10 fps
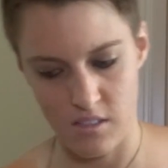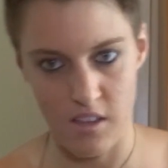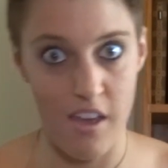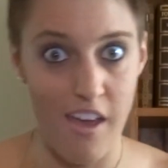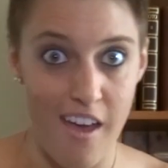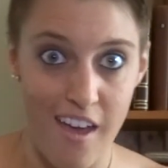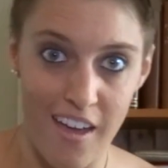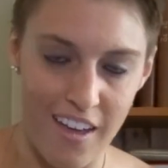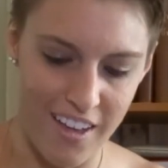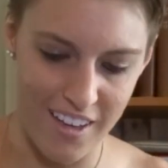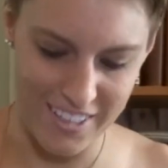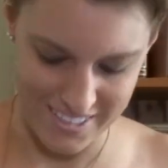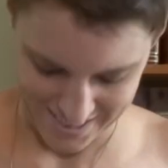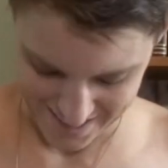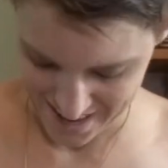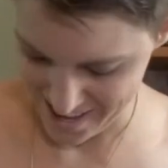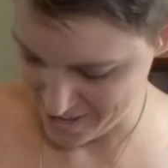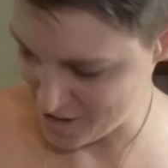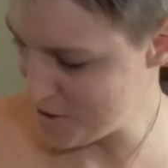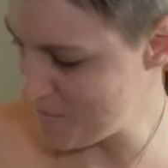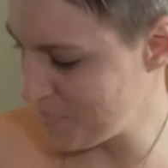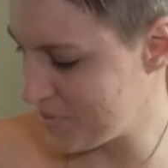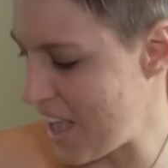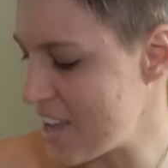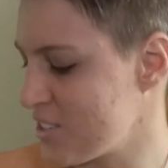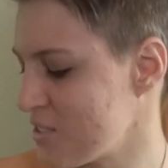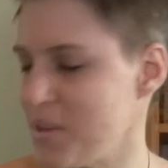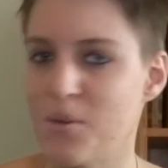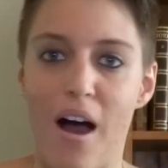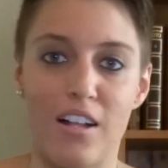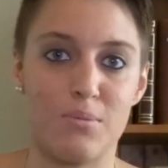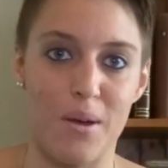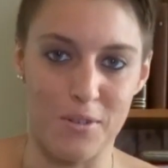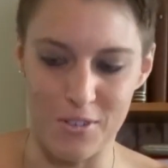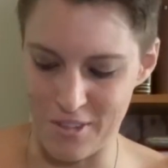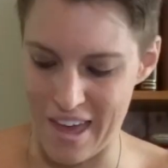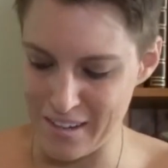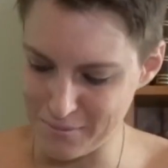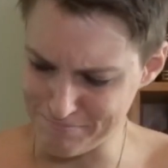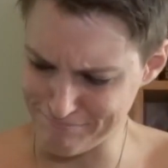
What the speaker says: yay! That took me a while to be able to do that.